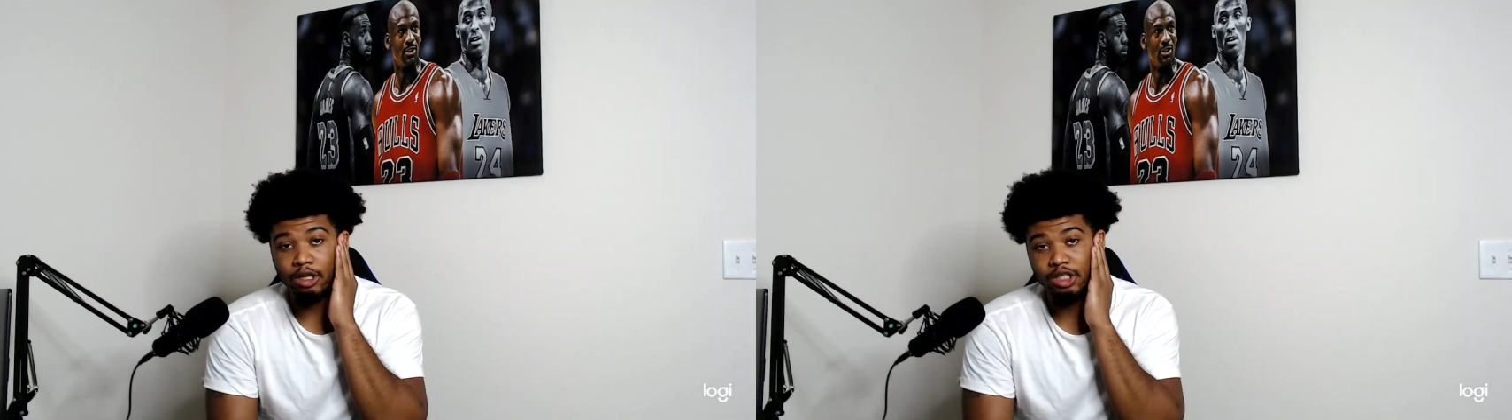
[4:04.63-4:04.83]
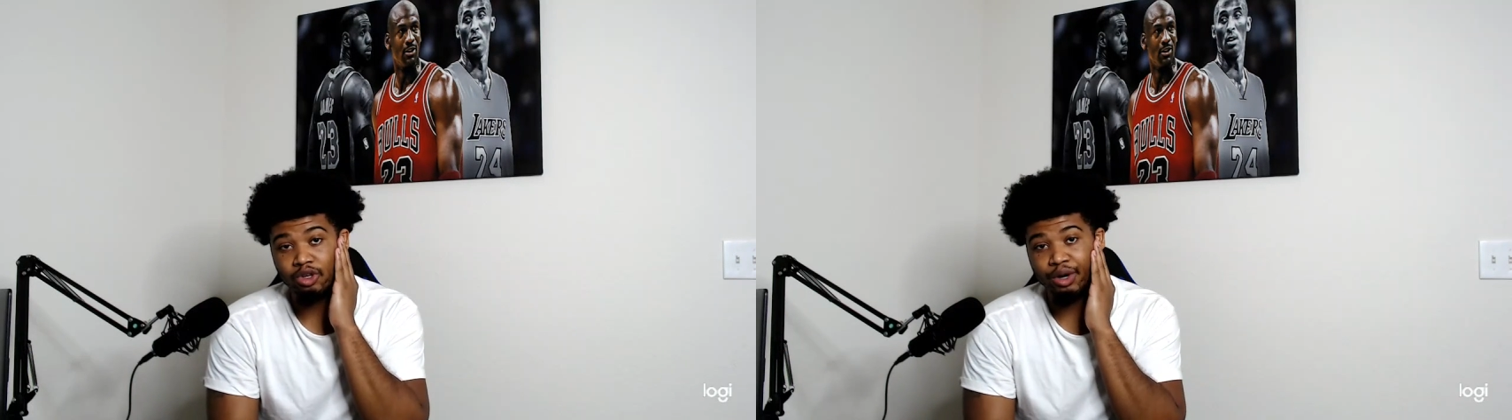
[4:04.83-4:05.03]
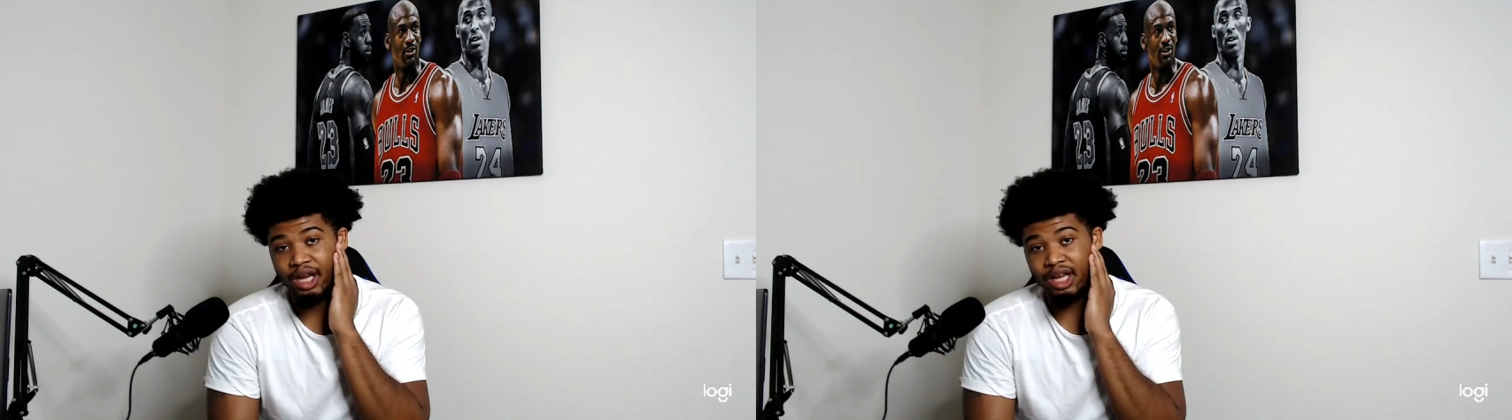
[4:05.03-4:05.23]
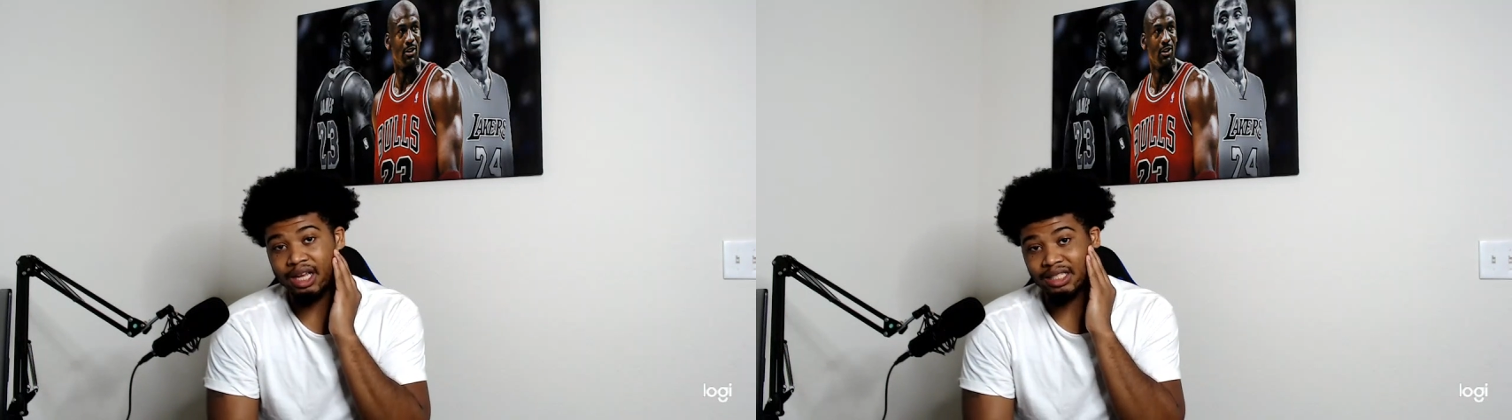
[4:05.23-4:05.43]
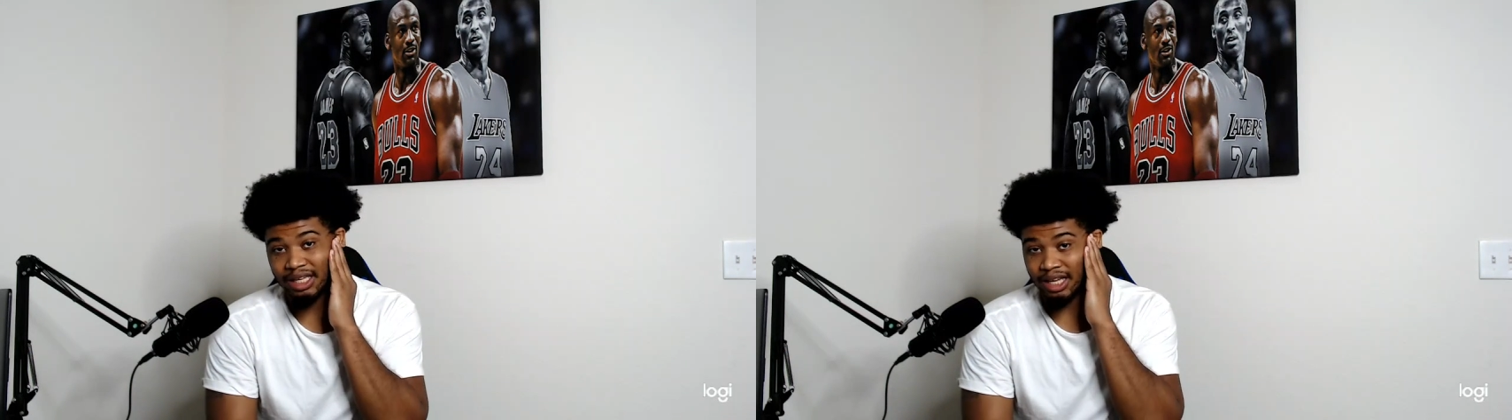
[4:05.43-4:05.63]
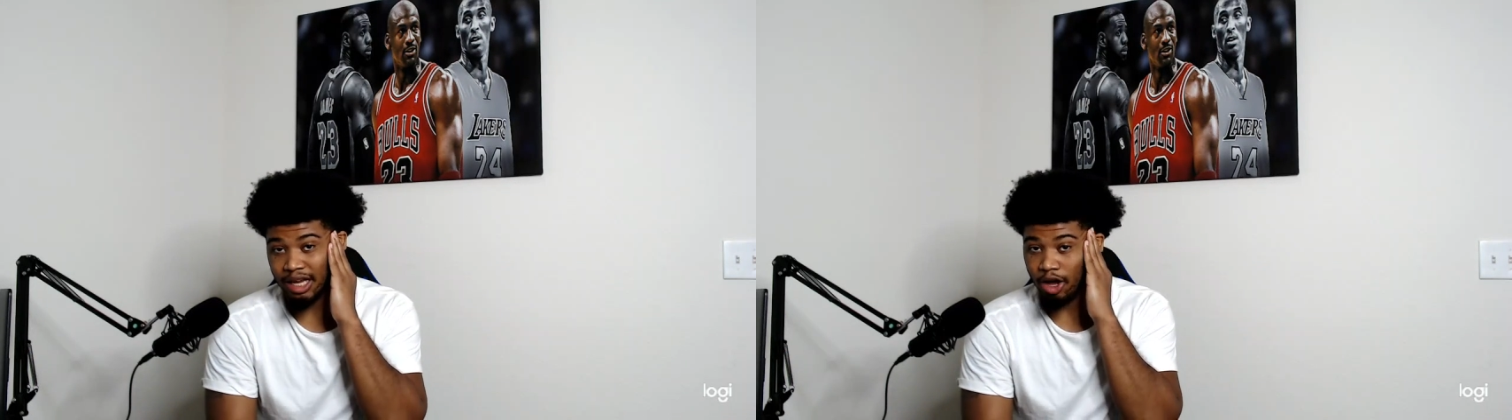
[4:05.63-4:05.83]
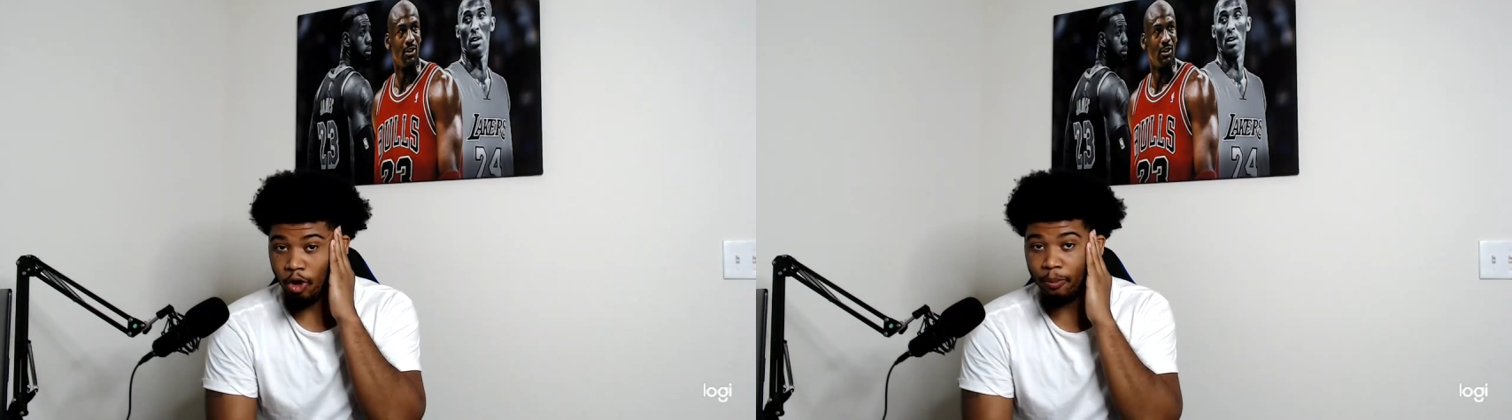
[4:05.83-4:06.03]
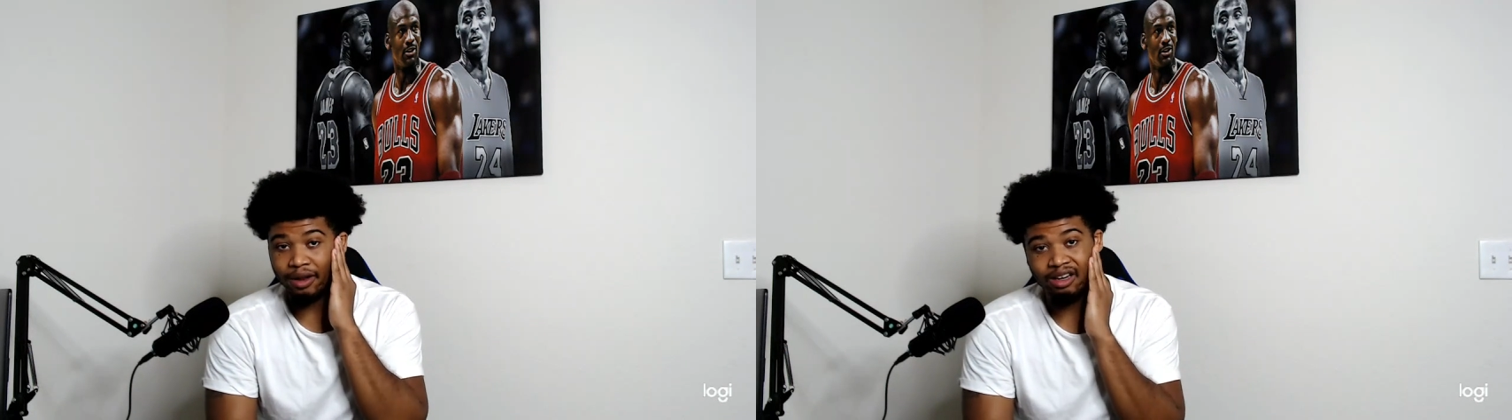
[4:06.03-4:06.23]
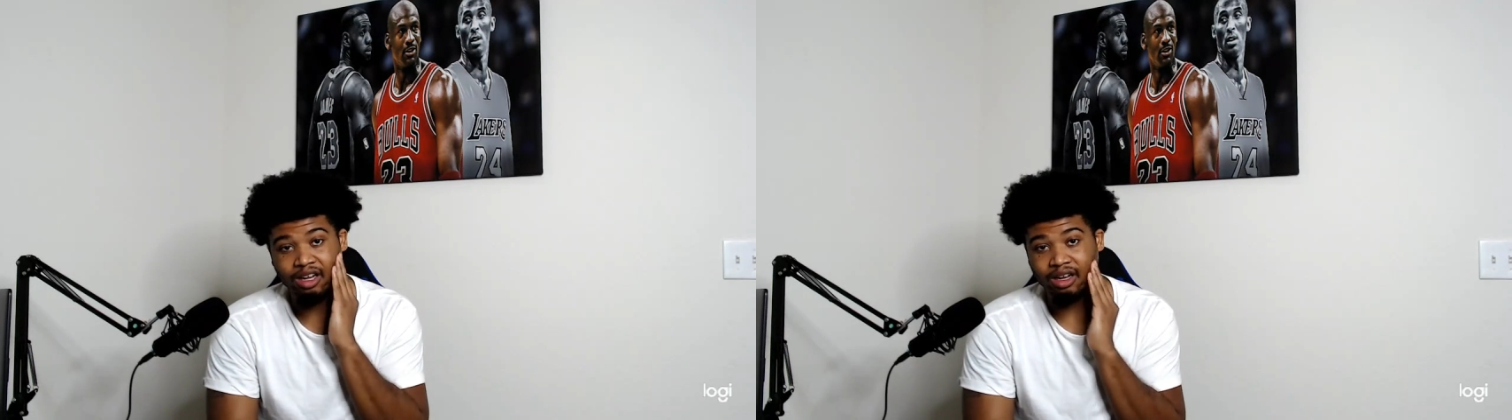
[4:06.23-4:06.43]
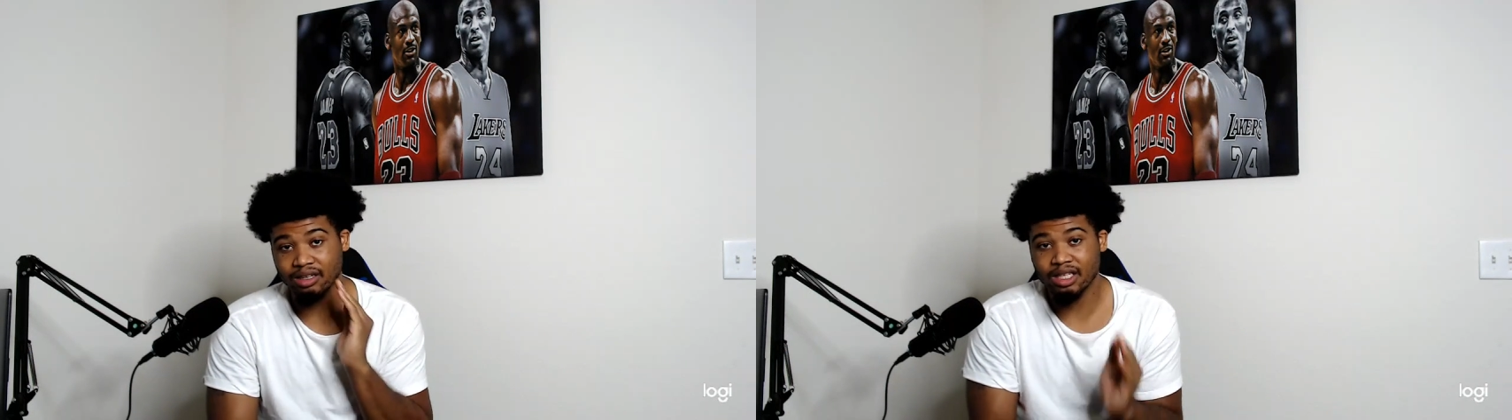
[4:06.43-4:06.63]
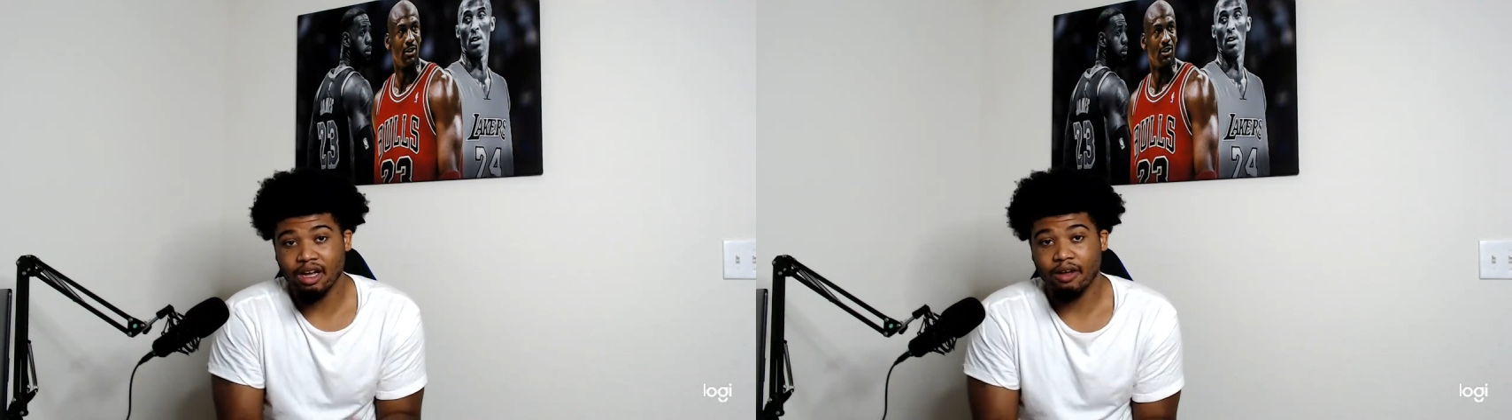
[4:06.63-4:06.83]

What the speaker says: screens and get open looks